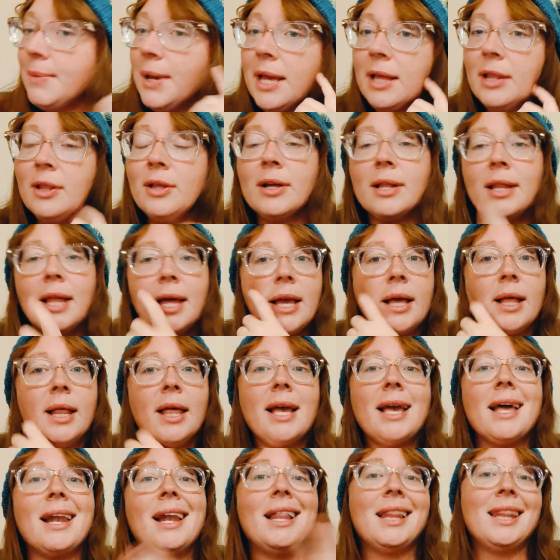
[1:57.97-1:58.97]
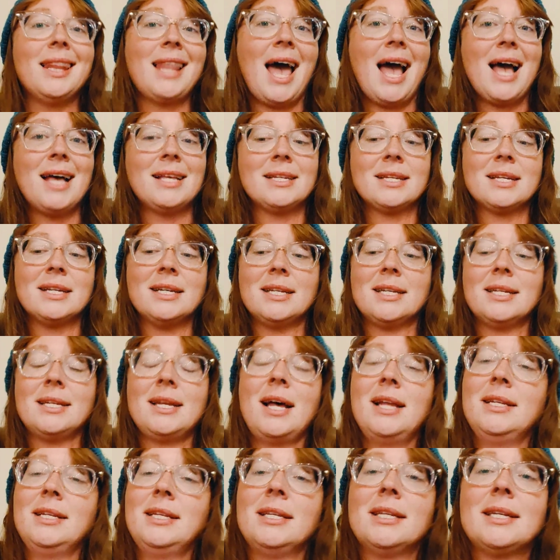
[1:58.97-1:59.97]
make it look like an Alaska
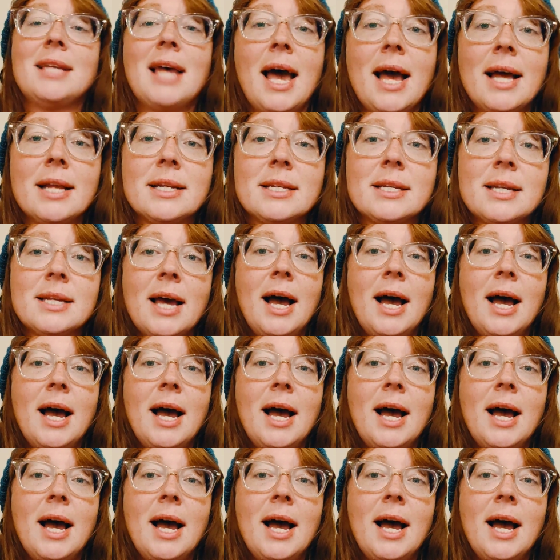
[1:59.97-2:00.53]
sunset.